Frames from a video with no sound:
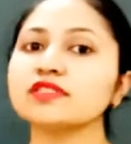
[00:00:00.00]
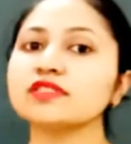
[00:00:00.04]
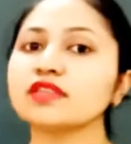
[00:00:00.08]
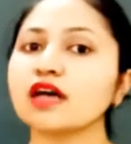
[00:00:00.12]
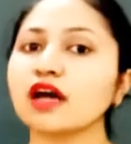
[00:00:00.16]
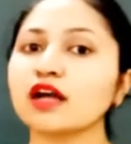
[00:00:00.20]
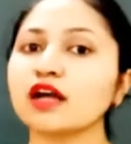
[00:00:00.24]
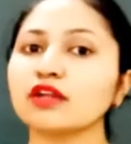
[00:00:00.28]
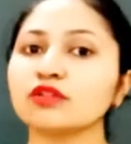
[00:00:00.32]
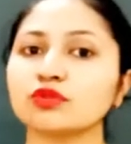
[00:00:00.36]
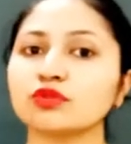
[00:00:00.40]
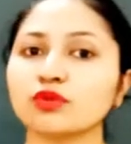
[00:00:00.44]

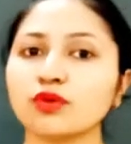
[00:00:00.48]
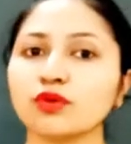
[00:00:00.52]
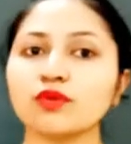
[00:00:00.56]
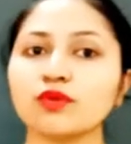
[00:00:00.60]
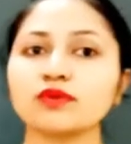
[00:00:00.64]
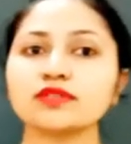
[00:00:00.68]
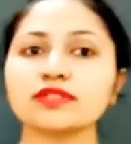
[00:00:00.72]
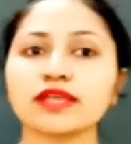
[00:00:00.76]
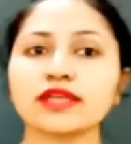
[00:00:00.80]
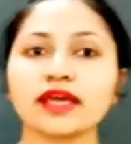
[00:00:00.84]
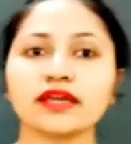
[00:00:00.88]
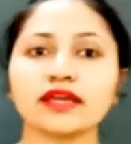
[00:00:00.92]
are
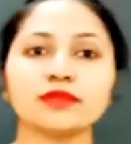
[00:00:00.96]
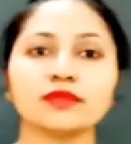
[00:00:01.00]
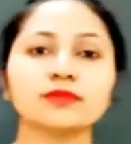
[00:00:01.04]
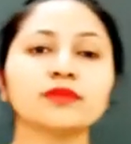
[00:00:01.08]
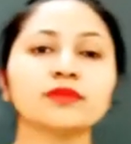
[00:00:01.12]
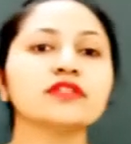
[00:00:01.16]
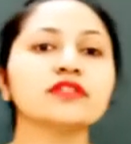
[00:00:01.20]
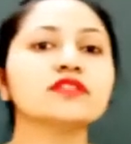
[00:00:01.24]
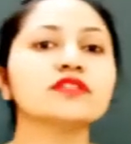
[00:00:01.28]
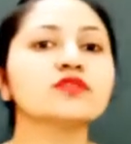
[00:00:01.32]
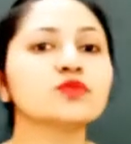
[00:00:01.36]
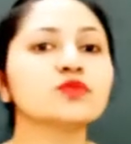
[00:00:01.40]
those
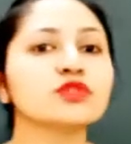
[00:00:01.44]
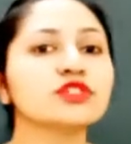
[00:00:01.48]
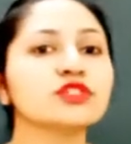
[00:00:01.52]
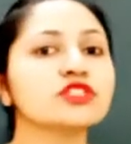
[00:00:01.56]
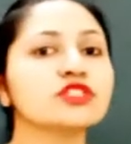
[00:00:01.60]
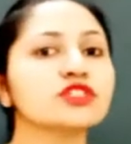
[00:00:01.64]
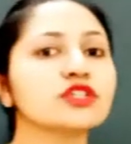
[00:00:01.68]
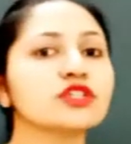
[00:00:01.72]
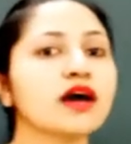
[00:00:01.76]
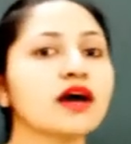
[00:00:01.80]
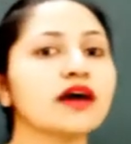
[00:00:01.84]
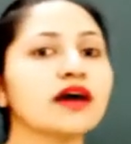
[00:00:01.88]
animals
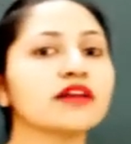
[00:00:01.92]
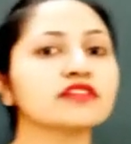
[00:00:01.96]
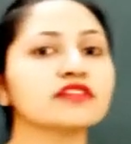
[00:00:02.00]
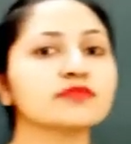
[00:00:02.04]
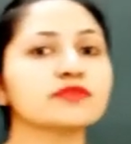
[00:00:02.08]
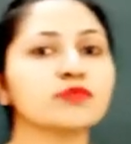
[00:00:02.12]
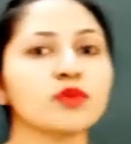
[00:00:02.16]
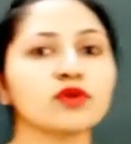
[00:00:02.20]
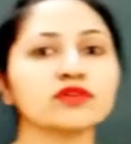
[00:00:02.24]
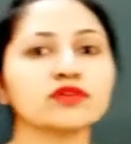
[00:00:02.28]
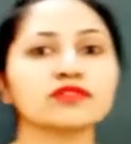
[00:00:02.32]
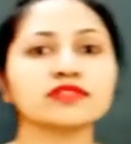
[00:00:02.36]
which are
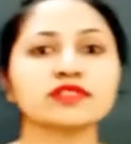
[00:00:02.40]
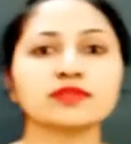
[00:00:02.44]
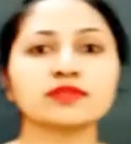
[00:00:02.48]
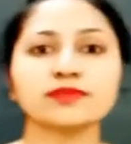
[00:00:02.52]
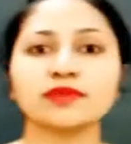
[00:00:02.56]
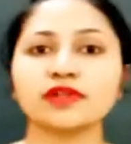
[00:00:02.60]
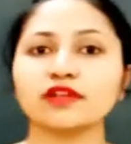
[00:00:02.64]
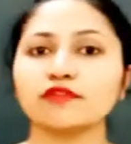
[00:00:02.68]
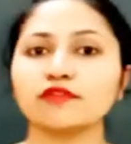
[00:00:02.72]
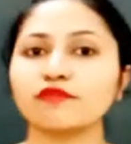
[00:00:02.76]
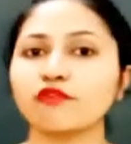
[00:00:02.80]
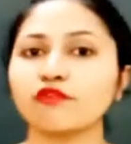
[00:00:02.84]

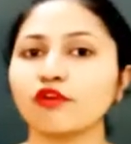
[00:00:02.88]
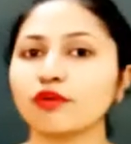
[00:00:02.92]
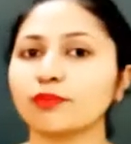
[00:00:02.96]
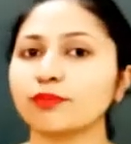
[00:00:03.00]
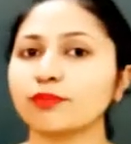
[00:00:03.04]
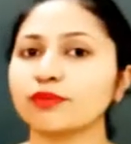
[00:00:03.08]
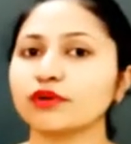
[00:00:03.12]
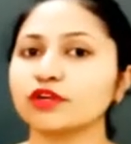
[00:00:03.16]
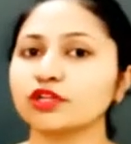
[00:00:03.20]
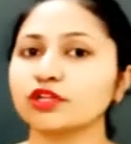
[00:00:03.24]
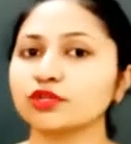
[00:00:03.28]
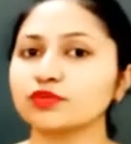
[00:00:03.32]
responsible for
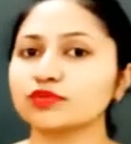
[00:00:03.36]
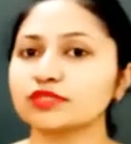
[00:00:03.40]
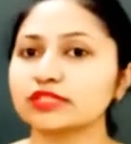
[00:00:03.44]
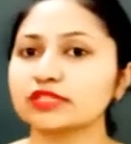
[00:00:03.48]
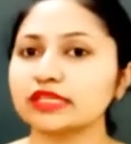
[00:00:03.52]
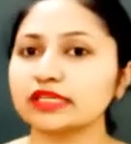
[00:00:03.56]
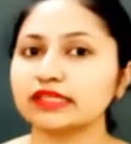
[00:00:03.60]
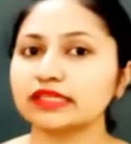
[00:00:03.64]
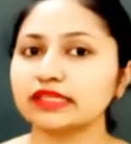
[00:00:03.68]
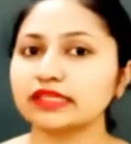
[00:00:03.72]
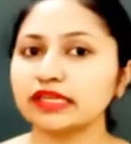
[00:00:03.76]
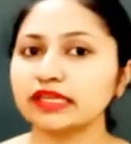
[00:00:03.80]

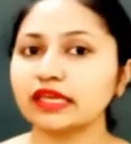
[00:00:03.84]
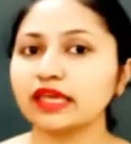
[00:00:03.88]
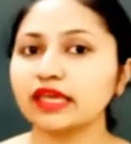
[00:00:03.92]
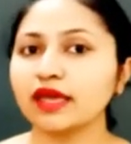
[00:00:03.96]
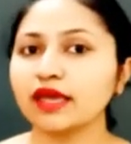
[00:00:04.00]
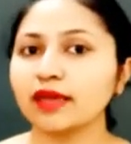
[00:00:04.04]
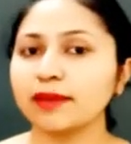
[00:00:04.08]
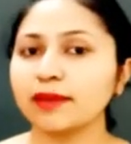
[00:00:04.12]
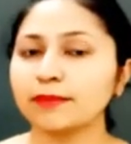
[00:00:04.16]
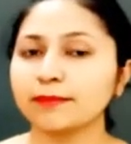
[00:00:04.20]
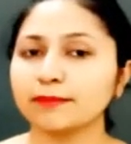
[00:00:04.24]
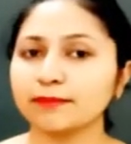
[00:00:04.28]
producing
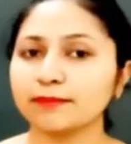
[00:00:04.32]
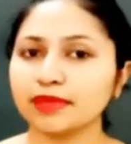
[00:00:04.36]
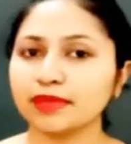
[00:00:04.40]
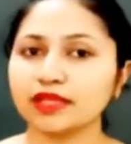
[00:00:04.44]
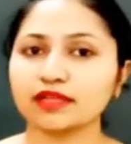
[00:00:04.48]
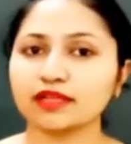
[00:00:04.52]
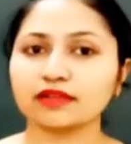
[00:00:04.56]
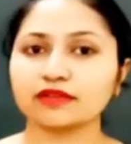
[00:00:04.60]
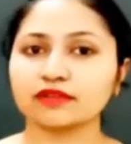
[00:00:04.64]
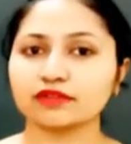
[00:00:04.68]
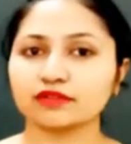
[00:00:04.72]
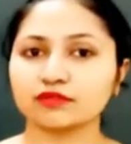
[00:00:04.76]
the
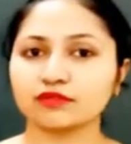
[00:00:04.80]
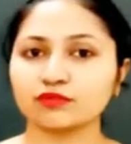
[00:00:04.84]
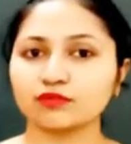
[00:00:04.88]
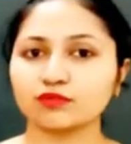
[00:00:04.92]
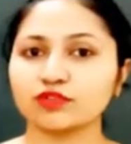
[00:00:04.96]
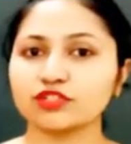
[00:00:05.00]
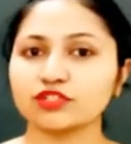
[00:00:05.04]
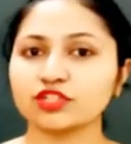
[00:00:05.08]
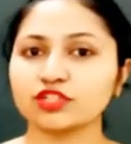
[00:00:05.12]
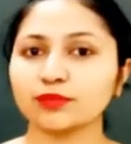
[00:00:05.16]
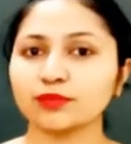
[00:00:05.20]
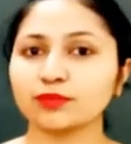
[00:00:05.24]
milk,
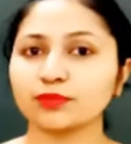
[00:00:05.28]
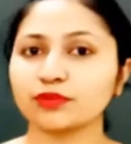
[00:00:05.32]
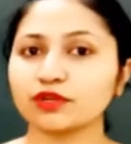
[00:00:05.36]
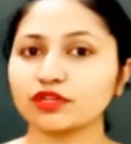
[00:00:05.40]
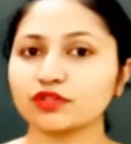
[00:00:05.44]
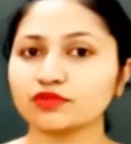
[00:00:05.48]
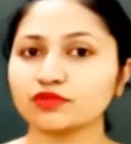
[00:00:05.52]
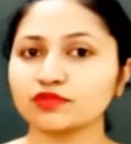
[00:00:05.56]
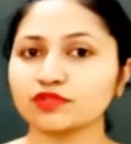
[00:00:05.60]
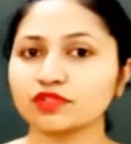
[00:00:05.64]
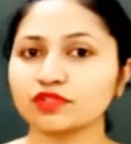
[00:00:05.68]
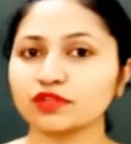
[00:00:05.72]
which are
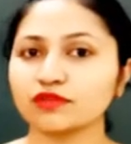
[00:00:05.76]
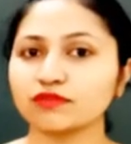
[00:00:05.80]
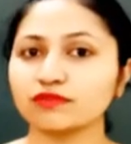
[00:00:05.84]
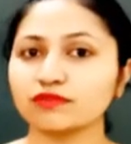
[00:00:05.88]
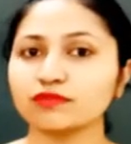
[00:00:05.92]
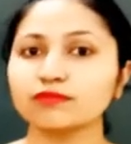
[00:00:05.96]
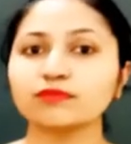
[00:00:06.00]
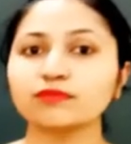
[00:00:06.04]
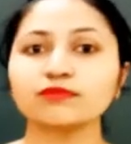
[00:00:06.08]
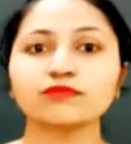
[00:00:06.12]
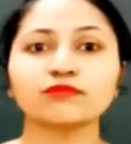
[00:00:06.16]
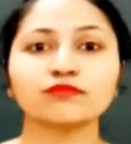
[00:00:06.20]
producing
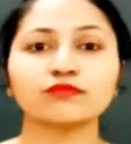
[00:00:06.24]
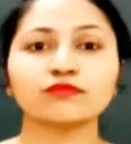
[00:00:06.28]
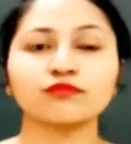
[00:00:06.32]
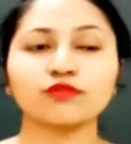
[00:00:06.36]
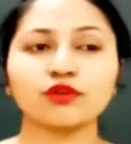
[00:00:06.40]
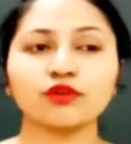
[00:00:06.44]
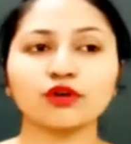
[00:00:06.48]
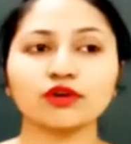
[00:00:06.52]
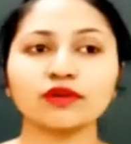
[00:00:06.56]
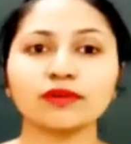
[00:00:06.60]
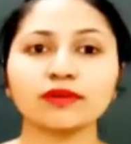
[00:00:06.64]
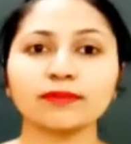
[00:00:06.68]

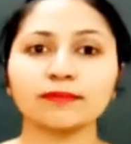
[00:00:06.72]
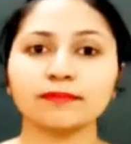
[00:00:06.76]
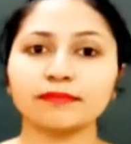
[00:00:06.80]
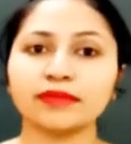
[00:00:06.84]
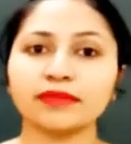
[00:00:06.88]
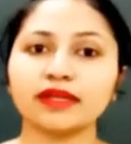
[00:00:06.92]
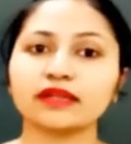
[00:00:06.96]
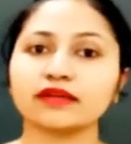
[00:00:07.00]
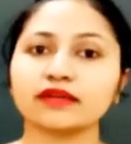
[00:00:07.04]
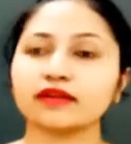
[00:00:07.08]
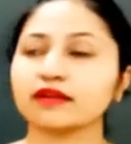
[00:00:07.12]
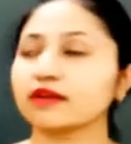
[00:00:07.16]
for
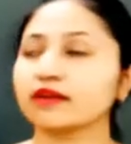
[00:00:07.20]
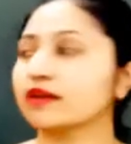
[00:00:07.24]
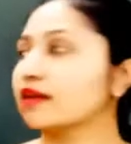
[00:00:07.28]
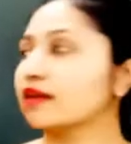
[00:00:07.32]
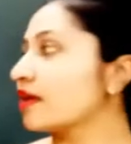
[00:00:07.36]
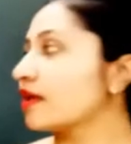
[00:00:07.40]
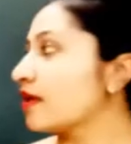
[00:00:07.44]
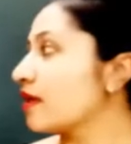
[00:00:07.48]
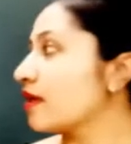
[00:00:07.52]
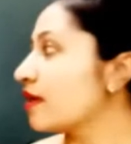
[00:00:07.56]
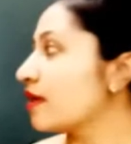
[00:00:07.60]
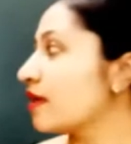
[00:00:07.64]
milk.
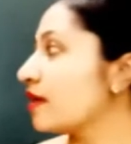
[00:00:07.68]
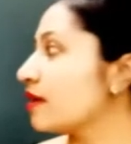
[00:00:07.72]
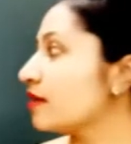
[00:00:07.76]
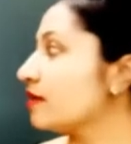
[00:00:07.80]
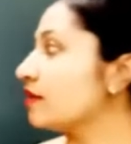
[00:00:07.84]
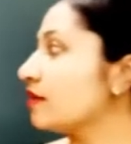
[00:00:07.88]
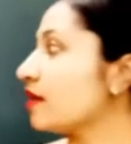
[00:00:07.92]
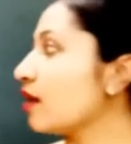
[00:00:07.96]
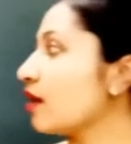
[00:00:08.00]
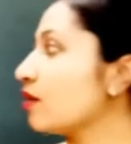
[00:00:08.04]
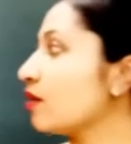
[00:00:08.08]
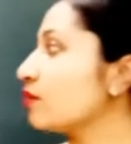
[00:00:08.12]

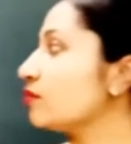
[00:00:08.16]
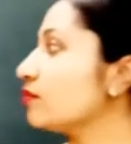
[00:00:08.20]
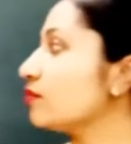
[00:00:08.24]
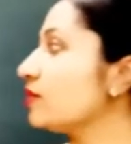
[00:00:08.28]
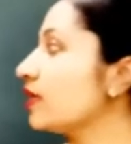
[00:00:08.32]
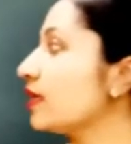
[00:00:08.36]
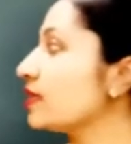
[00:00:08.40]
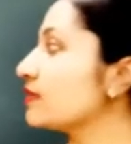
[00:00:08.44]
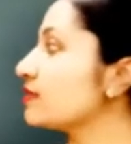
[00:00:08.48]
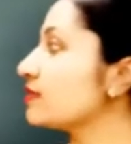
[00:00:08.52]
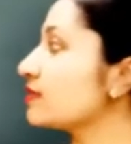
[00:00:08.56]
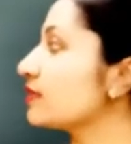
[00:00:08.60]
Now
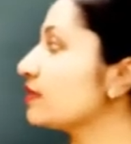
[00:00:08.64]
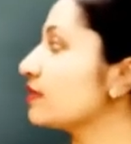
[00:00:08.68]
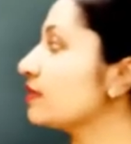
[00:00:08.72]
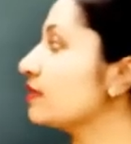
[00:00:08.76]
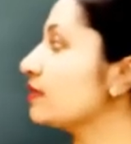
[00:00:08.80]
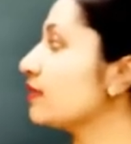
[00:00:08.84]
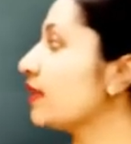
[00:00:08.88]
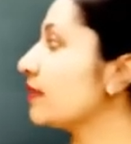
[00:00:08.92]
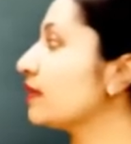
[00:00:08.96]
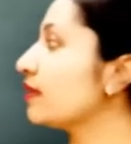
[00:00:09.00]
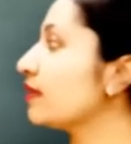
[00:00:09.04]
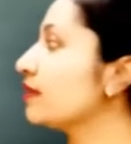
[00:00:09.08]
next,
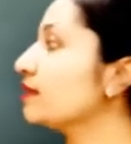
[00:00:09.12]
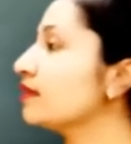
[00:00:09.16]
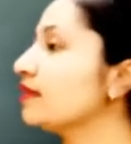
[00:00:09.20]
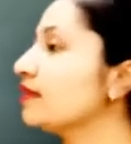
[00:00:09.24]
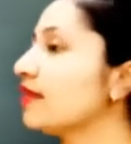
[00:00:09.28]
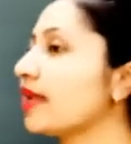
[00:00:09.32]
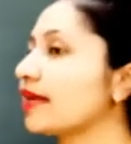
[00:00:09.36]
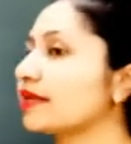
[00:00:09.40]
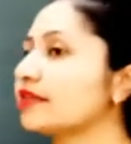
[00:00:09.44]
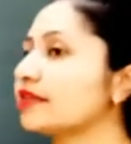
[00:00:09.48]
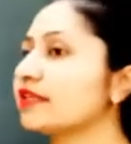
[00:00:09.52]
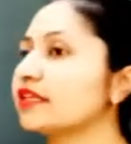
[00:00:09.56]
that are the
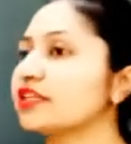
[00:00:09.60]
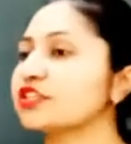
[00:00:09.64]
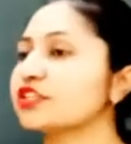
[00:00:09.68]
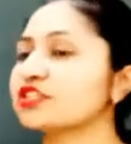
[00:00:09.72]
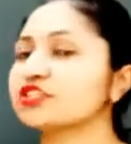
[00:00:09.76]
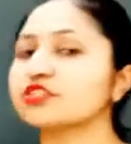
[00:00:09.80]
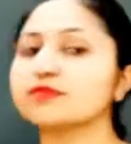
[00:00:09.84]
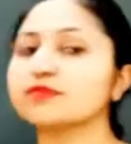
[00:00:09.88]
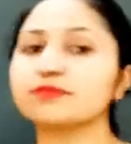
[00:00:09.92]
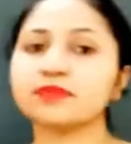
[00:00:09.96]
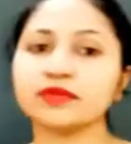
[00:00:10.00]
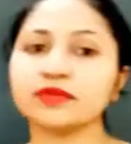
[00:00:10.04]

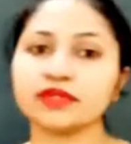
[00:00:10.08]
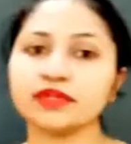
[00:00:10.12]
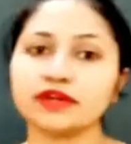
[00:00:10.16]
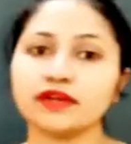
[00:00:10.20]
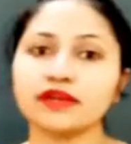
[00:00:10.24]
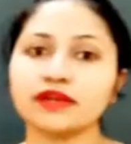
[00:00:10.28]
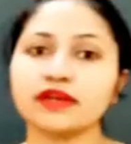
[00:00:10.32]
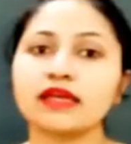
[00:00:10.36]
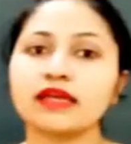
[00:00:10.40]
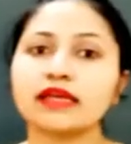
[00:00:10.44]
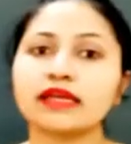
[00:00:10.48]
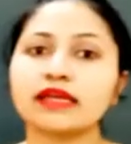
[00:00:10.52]
lactation
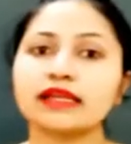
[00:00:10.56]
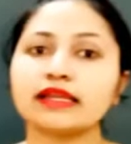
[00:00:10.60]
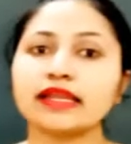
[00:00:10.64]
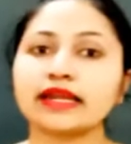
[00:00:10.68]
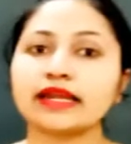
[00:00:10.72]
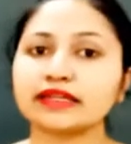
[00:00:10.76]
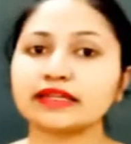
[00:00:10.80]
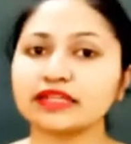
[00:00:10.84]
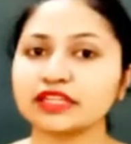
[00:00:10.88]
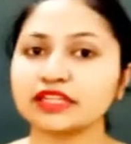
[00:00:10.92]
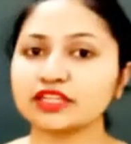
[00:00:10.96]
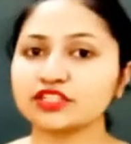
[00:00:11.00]
period.
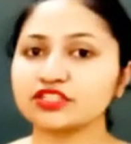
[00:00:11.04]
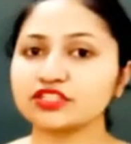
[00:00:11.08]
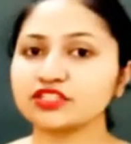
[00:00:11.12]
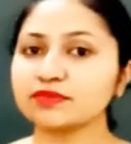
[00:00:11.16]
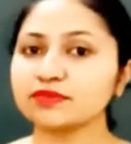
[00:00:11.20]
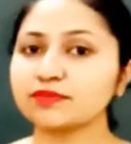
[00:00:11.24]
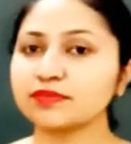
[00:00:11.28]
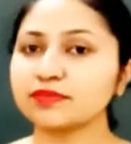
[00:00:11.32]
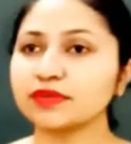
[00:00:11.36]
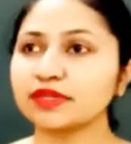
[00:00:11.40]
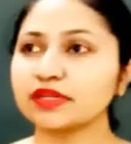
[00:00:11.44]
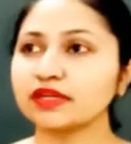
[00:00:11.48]

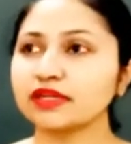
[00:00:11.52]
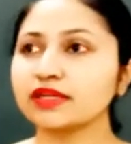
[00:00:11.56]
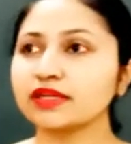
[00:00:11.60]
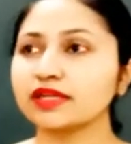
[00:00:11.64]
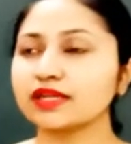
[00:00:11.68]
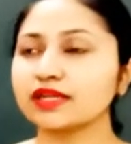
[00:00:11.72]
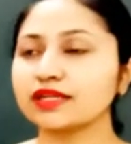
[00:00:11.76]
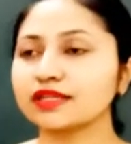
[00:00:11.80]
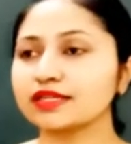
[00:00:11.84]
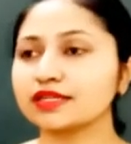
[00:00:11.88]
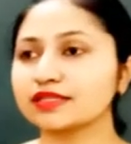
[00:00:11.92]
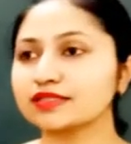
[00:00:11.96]
Lactation period,
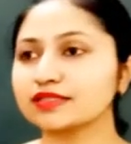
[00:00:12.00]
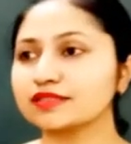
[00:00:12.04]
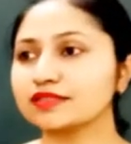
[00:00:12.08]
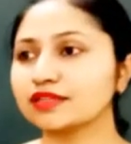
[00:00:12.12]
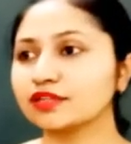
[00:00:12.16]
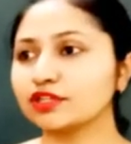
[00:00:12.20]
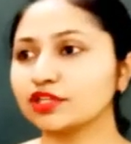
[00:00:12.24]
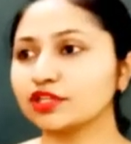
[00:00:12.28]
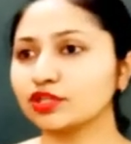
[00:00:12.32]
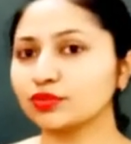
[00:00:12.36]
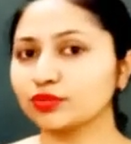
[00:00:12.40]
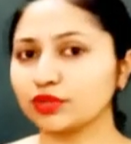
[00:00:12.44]
it is
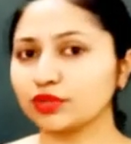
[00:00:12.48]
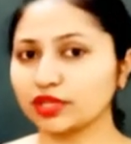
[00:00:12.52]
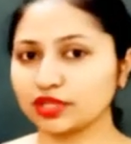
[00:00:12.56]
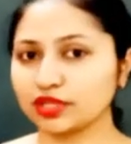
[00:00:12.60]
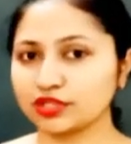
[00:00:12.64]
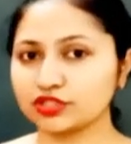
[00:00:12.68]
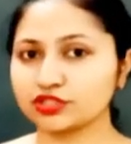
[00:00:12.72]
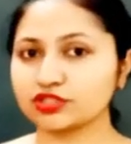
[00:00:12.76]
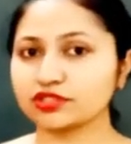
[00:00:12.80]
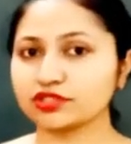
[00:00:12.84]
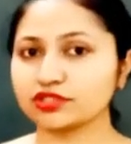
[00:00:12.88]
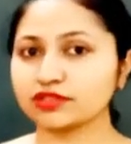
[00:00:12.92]
the
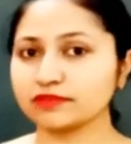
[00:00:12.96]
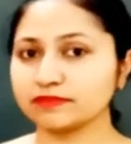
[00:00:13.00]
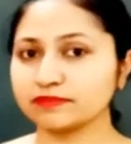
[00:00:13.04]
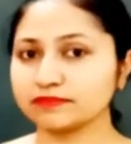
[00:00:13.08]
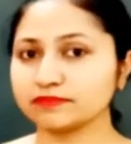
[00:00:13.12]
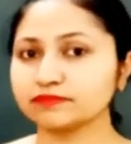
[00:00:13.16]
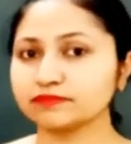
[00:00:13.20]
duration.